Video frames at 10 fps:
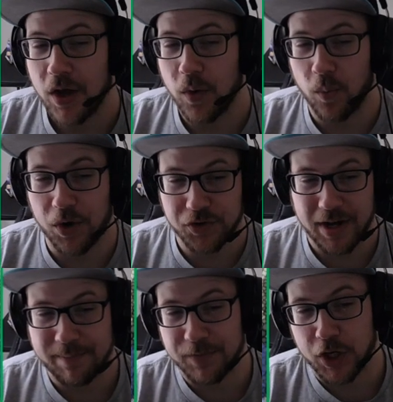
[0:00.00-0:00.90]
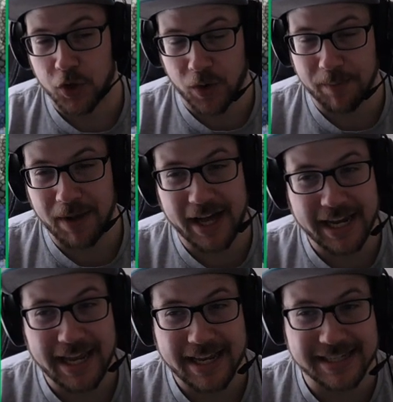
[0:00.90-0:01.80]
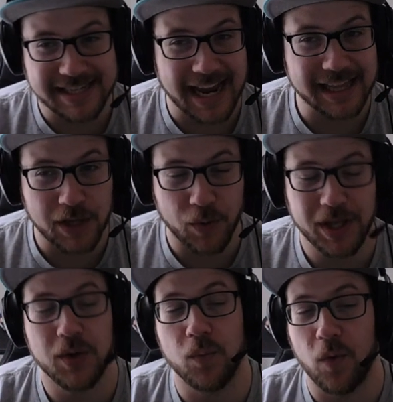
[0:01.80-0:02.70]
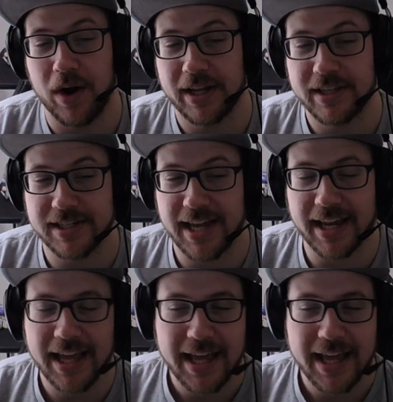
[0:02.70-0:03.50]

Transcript: 1-drop crit body, exactly what you want in this deck.